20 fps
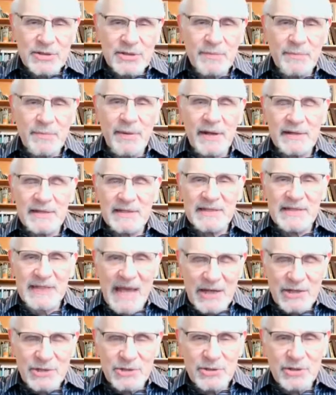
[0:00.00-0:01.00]
upon
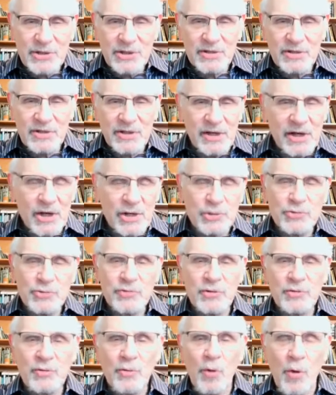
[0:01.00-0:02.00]
sanctions to
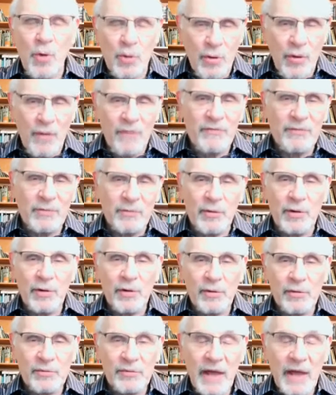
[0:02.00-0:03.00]
countries all over the
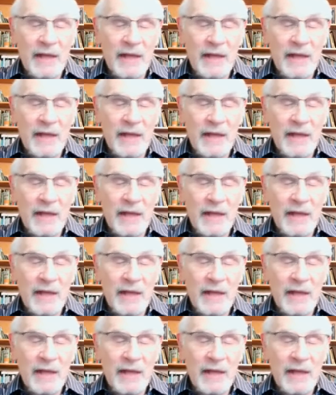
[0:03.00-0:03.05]
world